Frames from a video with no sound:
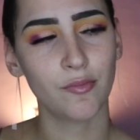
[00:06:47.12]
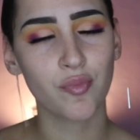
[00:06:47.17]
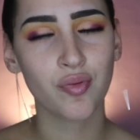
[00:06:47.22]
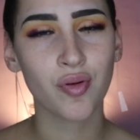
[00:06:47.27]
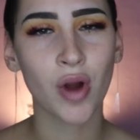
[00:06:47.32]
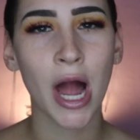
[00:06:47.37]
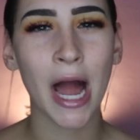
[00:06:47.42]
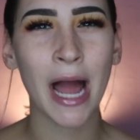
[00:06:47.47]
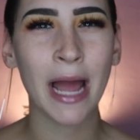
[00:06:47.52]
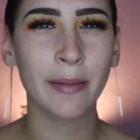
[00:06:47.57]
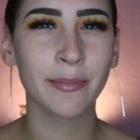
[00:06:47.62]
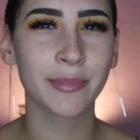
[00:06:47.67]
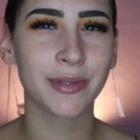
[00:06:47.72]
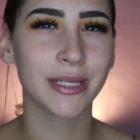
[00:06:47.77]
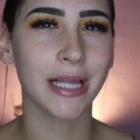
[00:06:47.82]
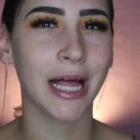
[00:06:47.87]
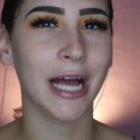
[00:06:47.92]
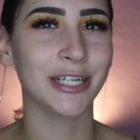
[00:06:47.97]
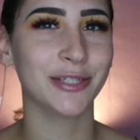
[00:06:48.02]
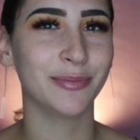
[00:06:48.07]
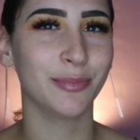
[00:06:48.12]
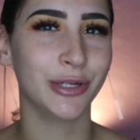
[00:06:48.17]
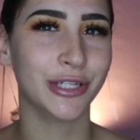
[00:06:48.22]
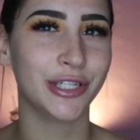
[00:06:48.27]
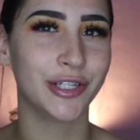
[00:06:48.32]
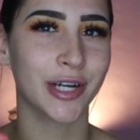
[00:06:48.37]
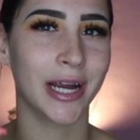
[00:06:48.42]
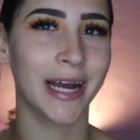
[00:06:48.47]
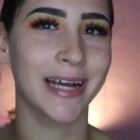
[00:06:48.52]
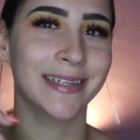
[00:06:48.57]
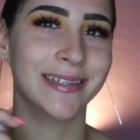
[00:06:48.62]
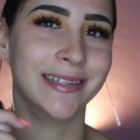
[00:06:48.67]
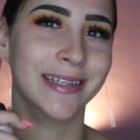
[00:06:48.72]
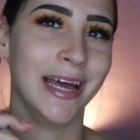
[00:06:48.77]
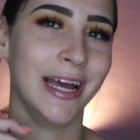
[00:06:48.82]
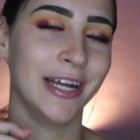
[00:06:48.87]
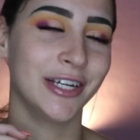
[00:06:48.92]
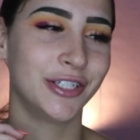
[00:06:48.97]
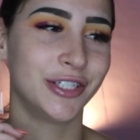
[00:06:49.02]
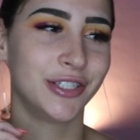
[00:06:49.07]
prime slash moisturize
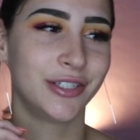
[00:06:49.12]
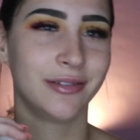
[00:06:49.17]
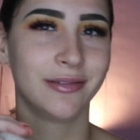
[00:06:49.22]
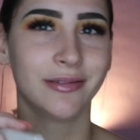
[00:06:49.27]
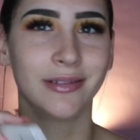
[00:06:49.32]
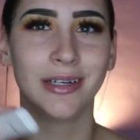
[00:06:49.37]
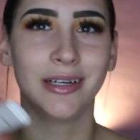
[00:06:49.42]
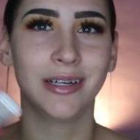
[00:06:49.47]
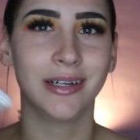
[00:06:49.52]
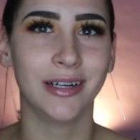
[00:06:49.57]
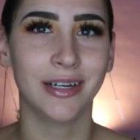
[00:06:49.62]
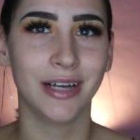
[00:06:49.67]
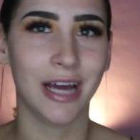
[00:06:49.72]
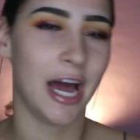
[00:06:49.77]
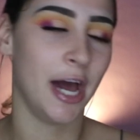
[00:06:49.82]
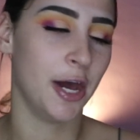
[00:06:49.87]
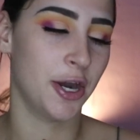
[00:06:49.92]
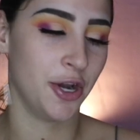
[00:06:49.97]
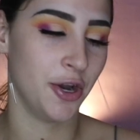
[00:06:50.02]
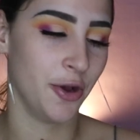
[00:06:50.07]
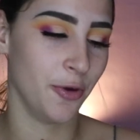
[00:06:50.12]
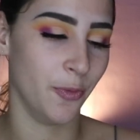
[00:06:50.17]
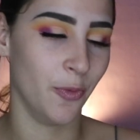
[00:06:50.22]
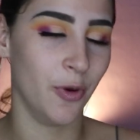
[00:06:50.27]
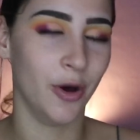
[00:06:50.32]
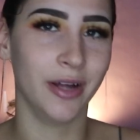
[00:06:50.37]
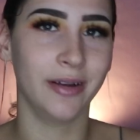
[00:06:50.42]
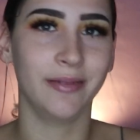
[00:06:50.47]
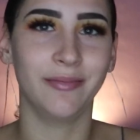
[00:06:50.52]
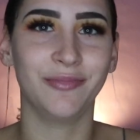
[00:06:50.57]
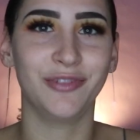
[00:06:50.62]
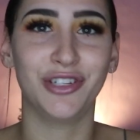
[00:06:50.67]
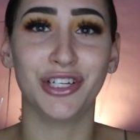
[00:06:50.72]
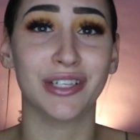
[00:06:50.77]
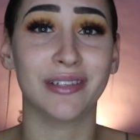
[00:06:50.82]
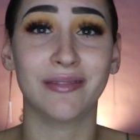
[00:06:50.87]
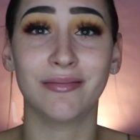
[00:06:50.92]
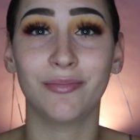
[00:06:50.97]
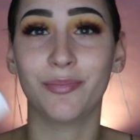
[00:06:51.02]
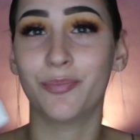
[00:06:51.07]
slash I don't know what.
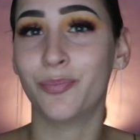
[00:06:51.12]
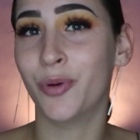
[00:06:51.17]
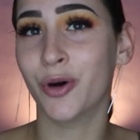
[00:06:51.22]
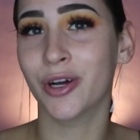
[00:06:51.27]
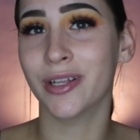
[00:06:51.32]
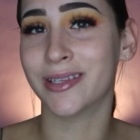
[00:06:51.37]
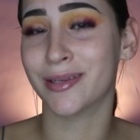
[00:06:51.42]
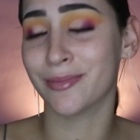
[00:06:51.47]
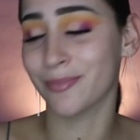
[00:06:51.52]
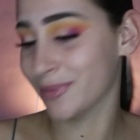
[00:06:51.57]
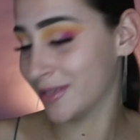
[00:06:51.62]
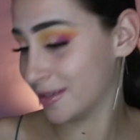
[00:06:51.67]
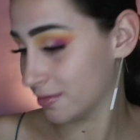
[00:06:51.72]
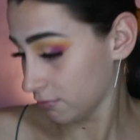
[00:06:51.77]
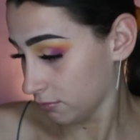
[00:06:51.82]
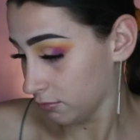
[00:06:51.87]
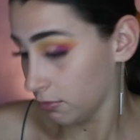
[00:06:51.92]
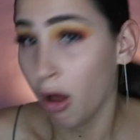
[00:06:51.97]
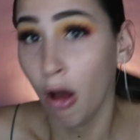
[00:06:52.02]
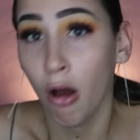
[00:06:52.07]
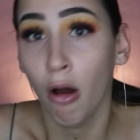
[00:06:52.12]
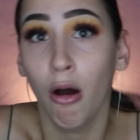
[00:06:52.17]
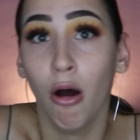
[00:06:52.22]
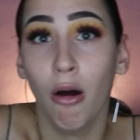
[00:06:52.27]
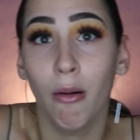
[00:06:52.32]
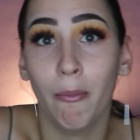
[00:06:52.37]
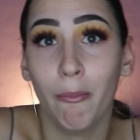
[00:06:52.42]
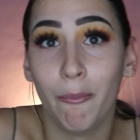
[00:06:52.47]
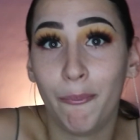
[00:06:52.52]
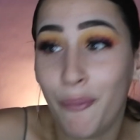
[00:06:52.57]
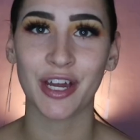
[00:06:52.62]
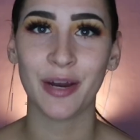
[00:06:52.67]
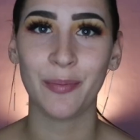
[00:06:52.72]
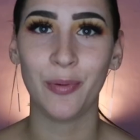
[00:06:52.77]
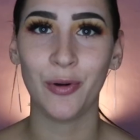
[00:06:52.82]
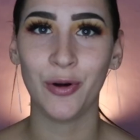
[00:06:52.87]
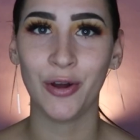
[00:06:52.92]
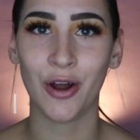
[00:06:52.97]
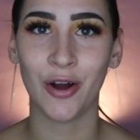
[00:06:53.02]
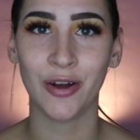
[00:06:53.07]
Just put some. Gonna
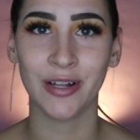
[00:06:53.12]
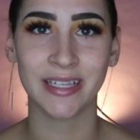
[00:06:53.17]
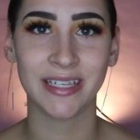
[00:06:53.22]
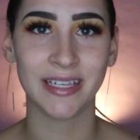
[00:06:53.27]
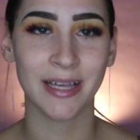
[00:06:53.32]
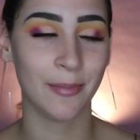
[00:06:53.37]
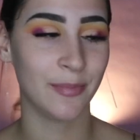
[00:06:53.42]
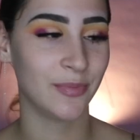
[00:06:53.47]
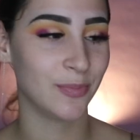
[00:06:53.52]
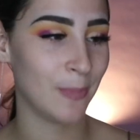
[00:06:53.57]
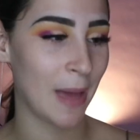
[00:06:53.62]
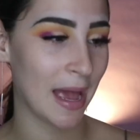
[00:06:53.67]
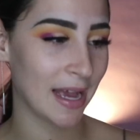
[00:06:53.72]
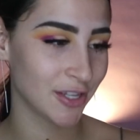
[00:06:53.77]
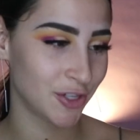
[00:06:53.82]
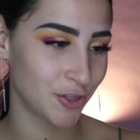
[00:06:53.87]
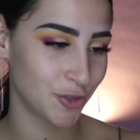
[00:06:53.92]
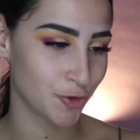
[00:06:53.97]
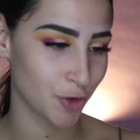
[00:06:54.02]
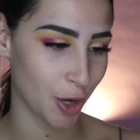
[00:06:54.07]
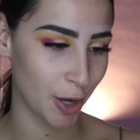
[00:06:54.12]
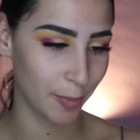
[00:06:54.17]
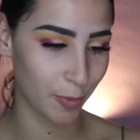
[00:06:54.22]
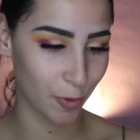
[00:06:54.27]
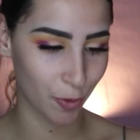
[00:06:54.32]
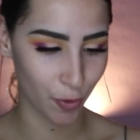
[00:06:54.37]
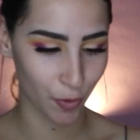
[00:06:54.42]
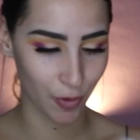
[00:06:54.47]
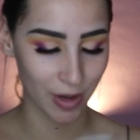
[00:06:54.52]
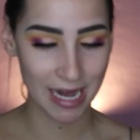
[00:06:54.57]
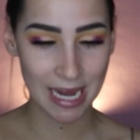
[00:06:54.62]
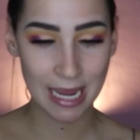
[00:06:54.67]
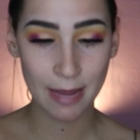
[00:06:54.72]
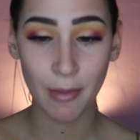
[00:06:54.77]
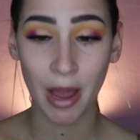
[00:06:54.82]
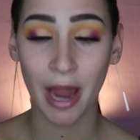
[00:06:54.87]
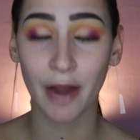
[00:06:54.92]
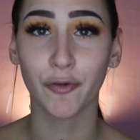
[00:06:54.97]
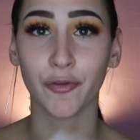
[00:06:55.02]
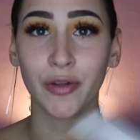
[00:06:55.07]
put on some MAC strobe
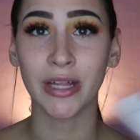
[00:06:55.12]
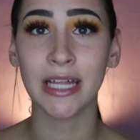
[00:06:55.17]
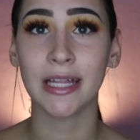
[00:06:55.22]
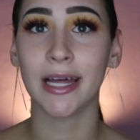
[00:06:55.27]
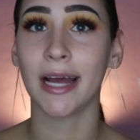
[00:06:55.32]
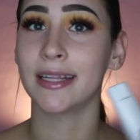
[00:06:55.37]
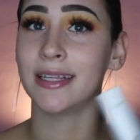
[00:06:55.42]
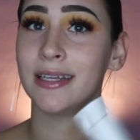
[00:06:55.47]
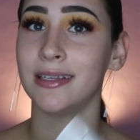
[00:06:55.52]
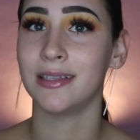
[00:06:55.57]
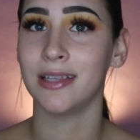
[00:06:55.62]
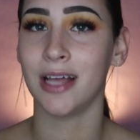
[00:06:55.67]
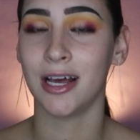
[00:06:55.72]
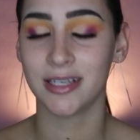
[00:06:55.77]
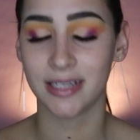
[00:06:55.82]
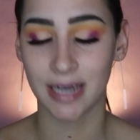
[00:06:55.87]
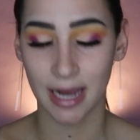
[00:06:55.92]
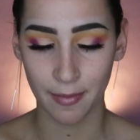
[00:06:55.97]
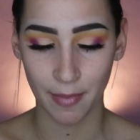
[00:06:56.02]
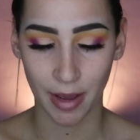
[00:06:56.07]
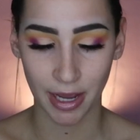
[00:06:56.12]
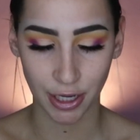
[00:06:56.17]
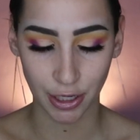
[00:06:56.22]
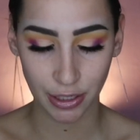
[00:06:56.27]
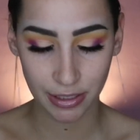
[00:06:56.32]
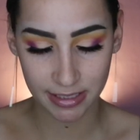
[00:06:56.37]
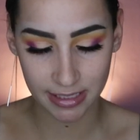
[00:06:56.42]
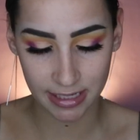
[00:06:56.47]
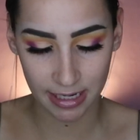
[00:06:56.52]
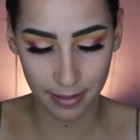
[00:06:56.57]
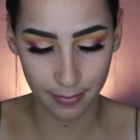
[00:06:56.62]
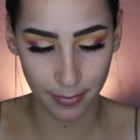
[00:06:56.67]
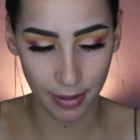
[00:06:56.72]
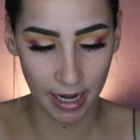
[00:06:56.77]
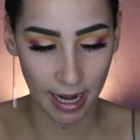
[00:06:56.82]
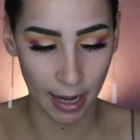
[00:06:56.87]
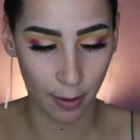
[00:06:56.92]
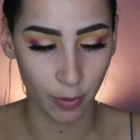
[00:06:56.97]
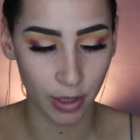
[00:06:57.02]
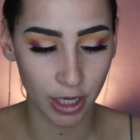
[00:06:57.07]
cream. I really liked this last time I used it,
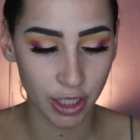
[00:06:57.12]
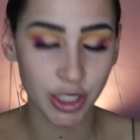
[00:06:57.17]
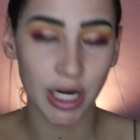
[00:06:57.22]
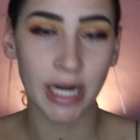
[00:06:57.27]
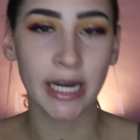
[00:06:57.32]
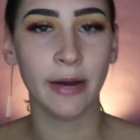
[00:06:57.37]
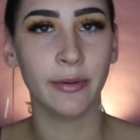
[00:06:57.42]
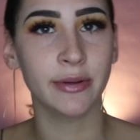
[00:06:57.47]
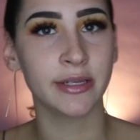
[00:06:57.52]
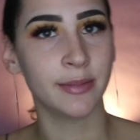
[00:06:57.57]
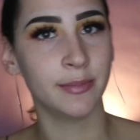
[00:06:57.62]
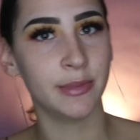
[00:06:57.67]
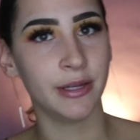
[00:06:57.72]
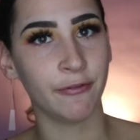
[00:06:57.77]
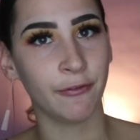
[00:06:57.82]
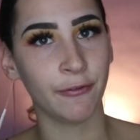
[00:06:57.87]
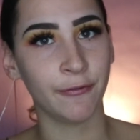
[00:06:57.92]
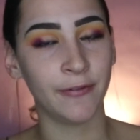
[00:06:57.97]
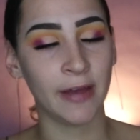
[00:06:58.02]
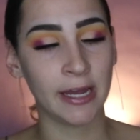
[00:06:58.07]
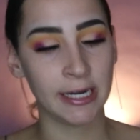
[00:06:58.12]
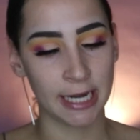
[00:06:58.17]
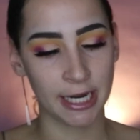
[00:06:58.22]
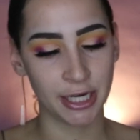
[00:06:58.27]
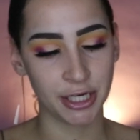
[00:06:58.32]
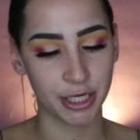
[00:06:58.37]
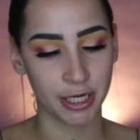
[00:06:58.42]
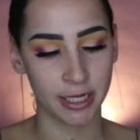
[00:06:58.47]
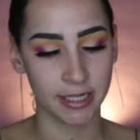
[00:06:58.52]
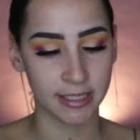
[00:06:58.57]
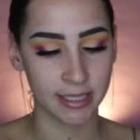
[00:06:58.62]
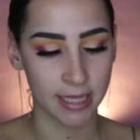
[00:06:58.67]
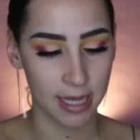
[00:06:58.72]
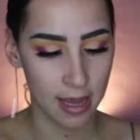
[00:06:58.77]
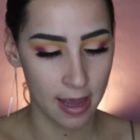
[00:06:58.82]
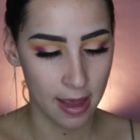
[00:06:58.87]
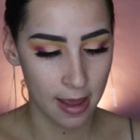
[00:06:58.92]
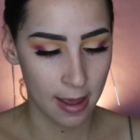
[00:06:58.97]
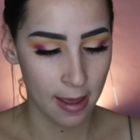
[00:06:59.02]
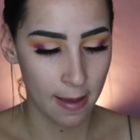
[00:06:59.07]
but I want to try it out with some different foundations,
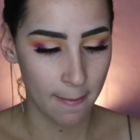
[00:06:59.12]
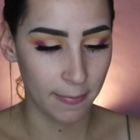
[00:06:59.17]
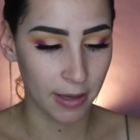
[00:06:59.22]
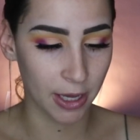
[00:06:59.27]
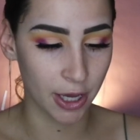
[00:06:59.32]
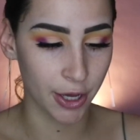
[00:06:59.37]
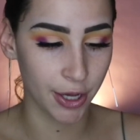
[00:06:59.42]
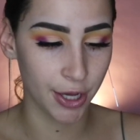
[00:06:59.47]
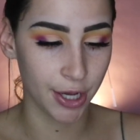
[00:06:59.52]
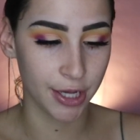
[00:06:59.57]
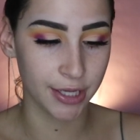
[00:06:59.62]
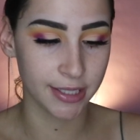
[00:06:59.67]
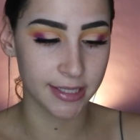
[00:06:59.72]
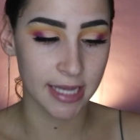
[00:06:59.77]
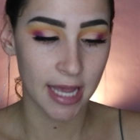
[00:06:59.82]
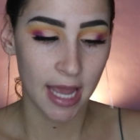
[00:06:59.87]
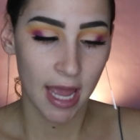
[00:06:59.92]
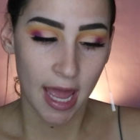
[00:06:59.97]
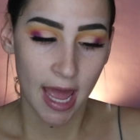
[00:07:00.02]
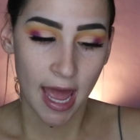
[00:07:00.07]
because